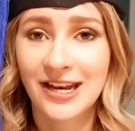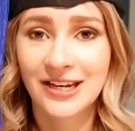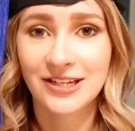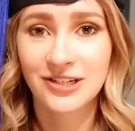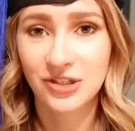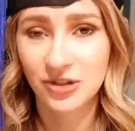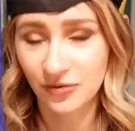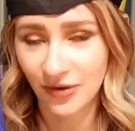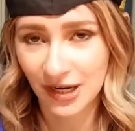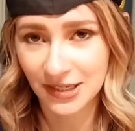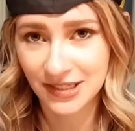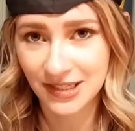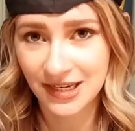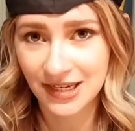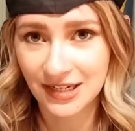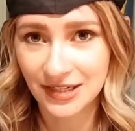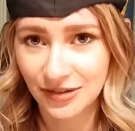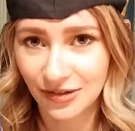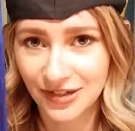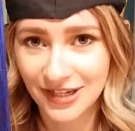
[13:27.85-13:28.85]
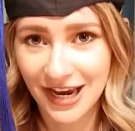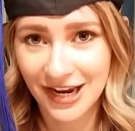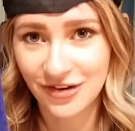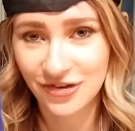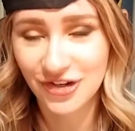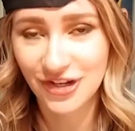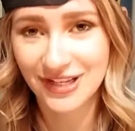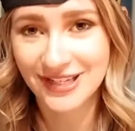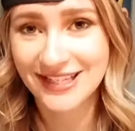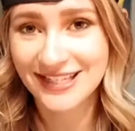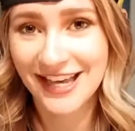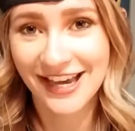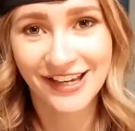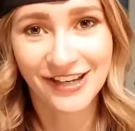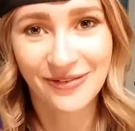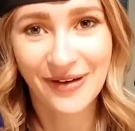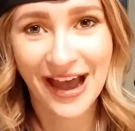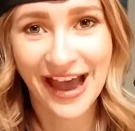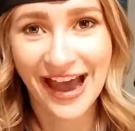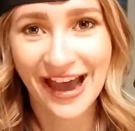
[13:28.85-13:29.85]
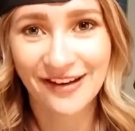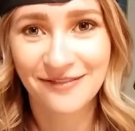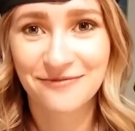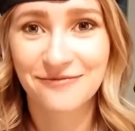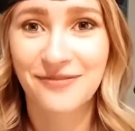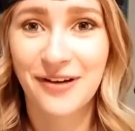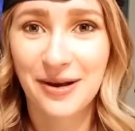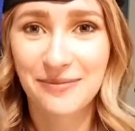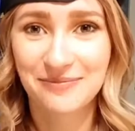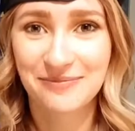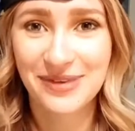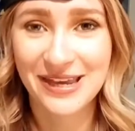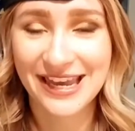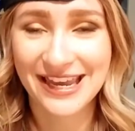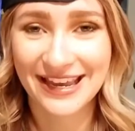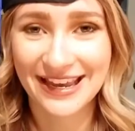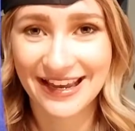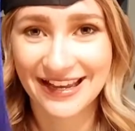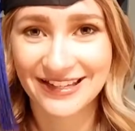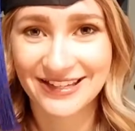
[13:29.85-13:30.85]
any stresses or tensions that you had from being